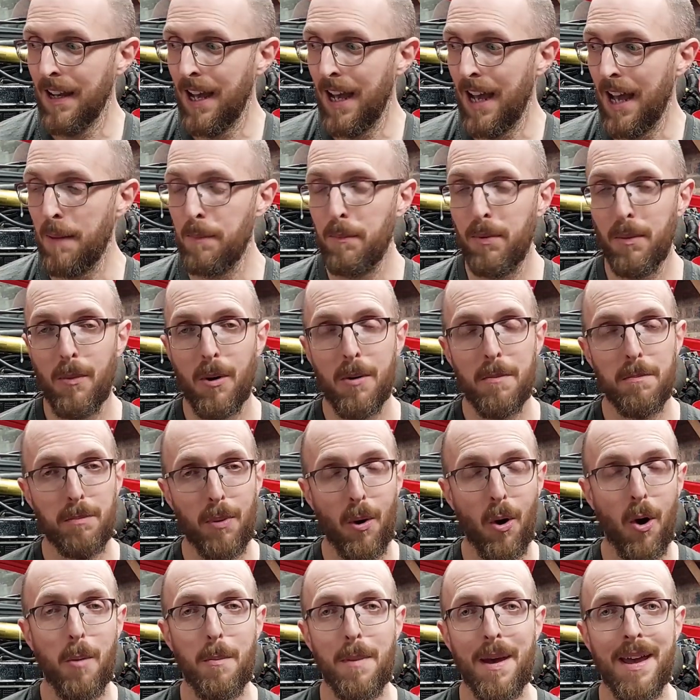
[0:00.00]
But my
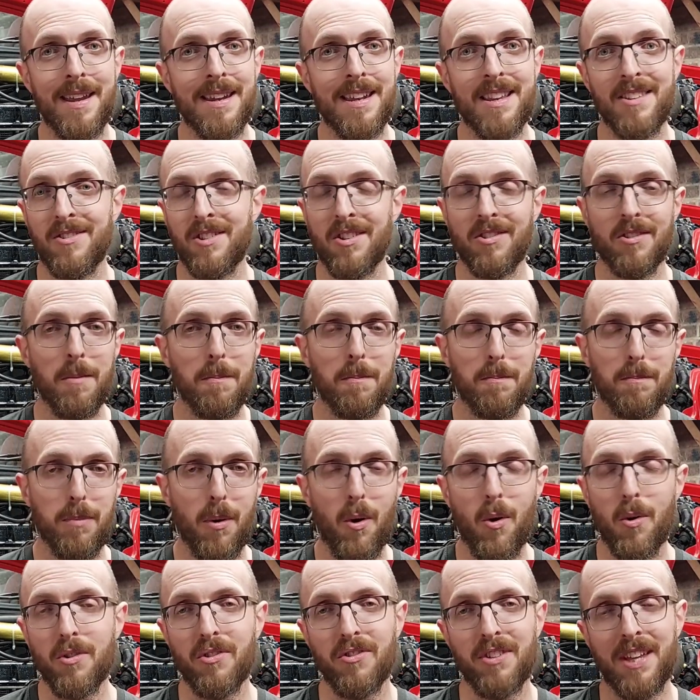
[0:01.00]
bottom end is just a
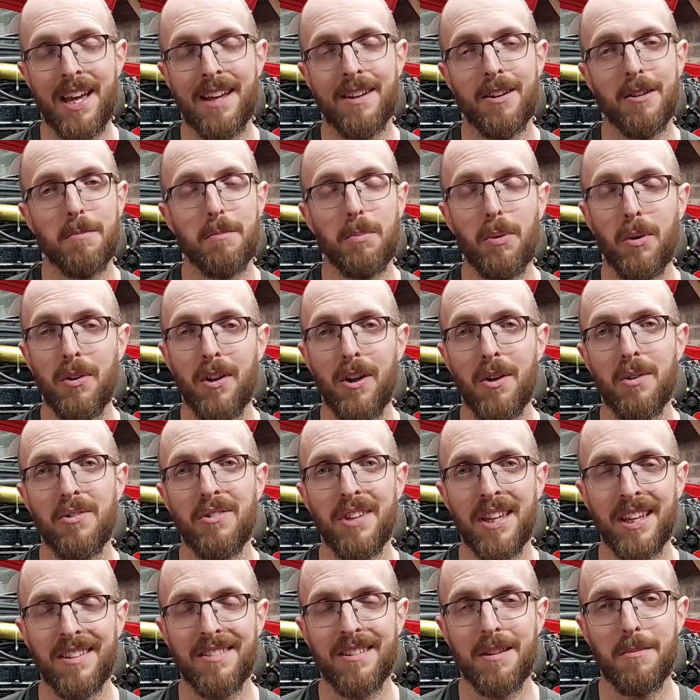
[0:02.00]
bog standard Punto
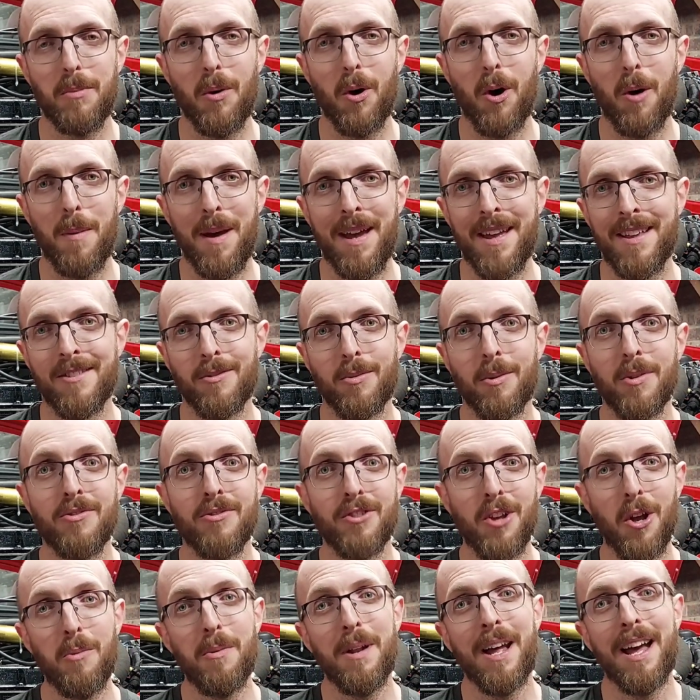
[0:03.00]
60 bottom end, so I
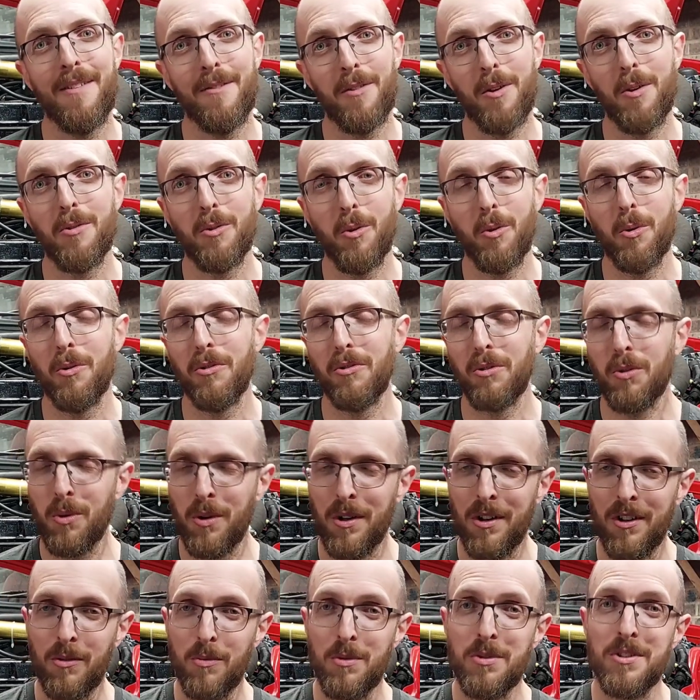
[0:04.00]
don't have those oil
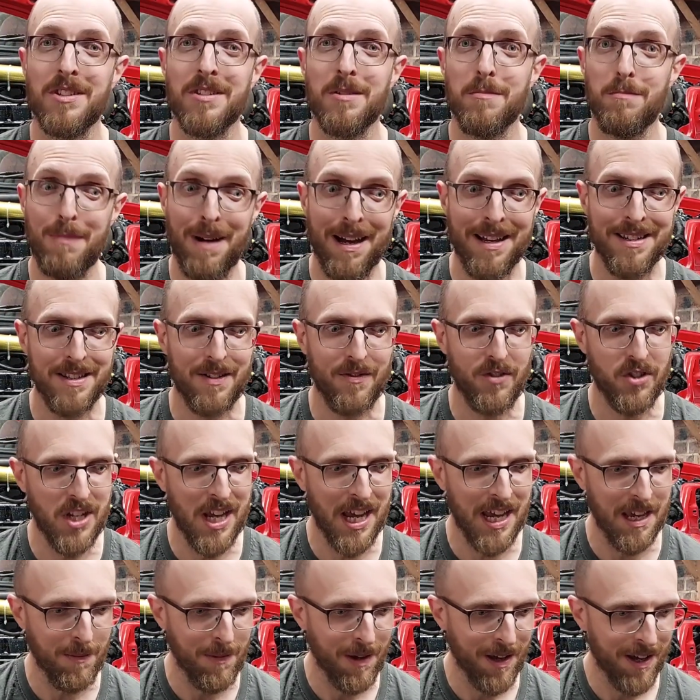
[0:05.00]
squirts, which is a massive
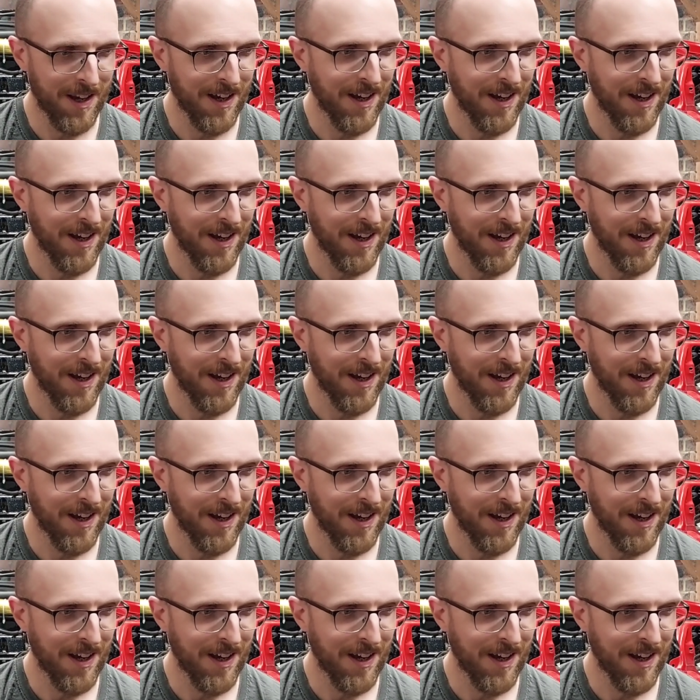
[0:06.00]
shame.